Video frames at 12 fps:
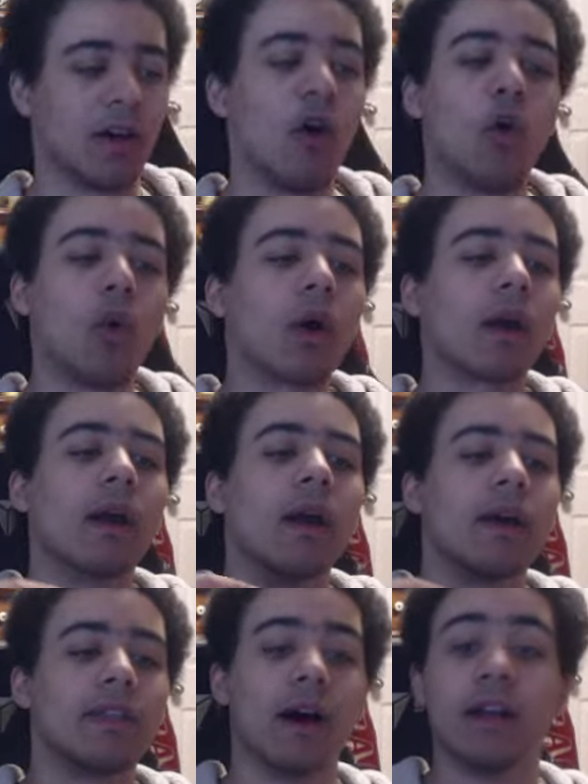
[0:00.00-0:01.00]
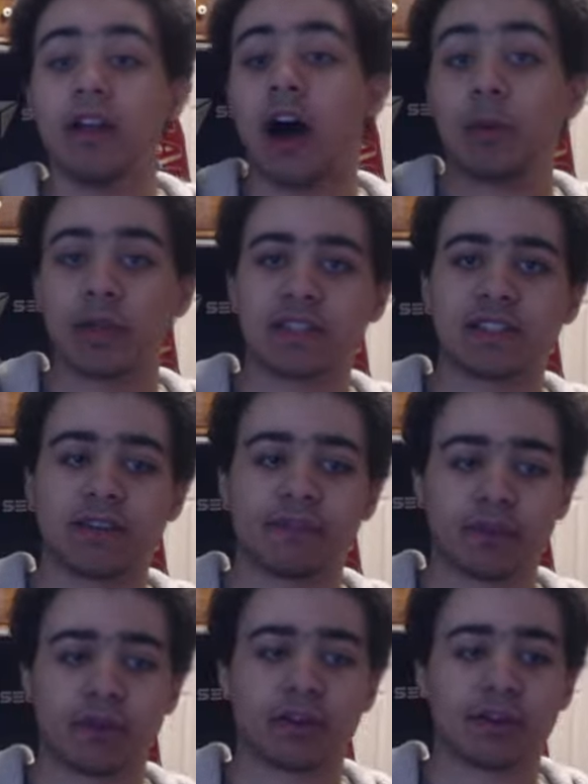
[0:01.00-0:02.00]
or the anomaly set
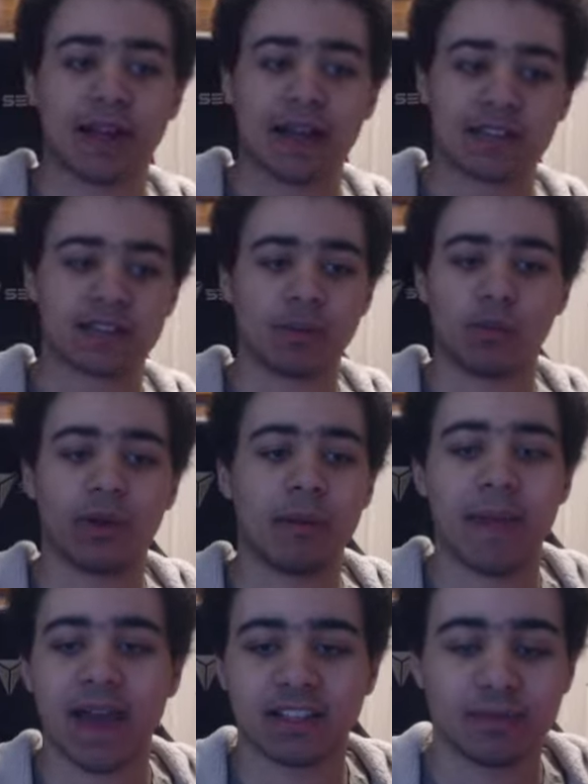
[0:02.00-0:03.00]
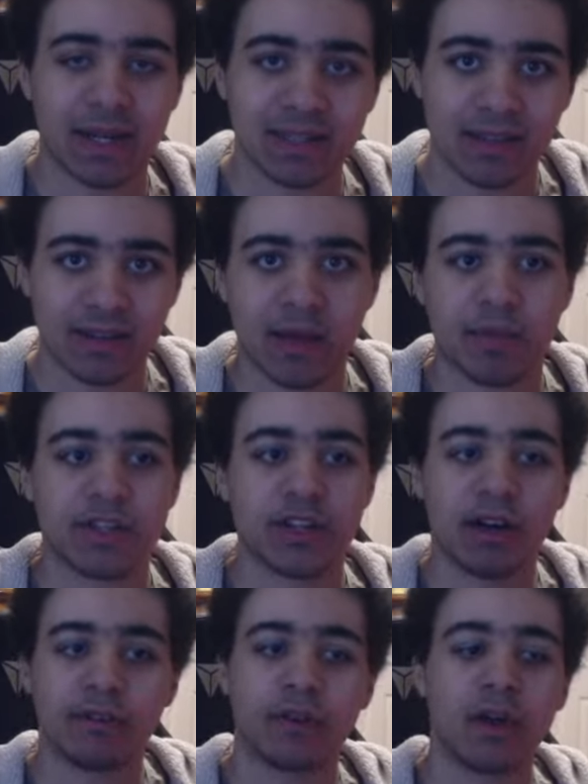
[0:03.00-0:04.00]
for her, as you want to maximize the damage
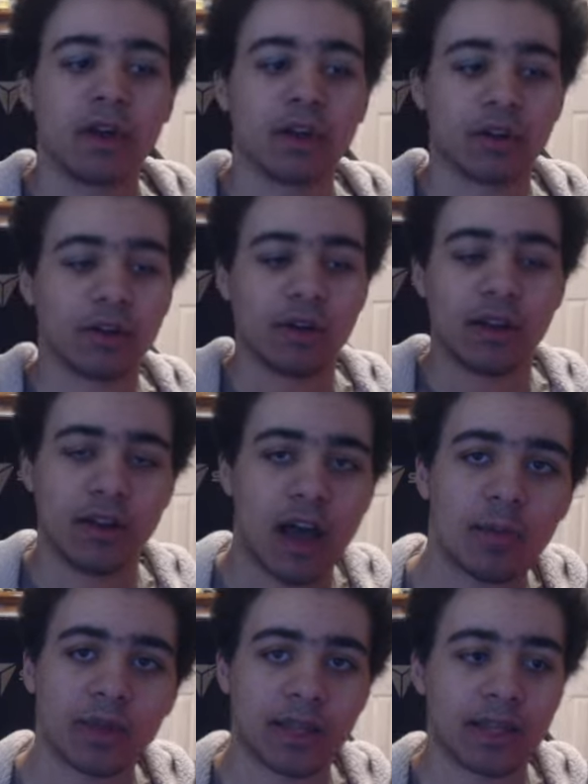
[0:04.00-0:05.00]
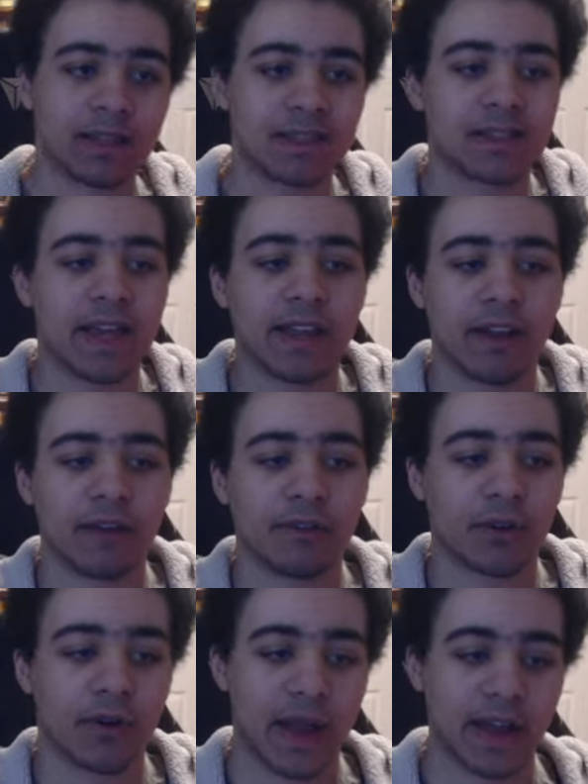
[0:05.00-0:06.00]
of her anomaly instead of
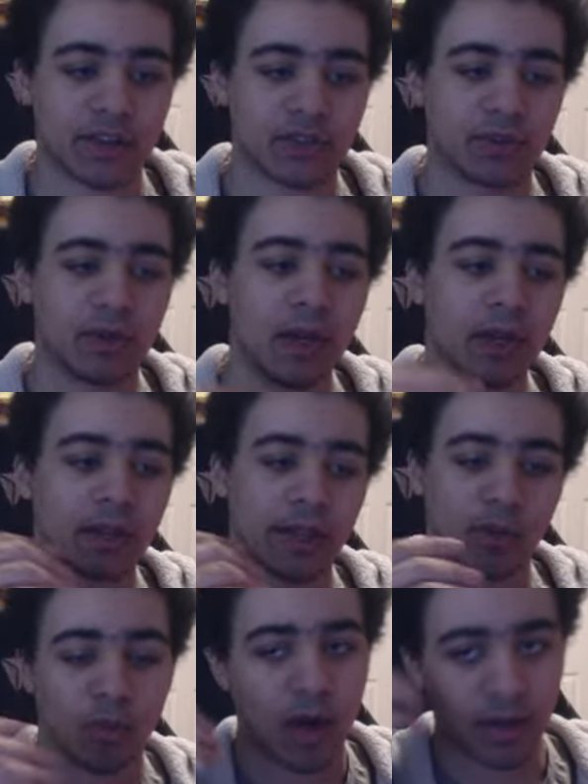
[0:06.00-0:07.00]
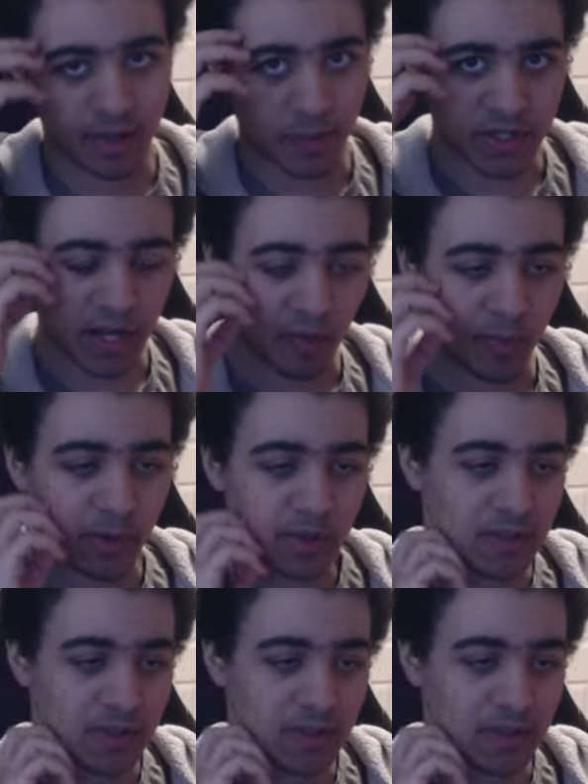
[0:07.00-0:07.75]
her actual like raw damage output.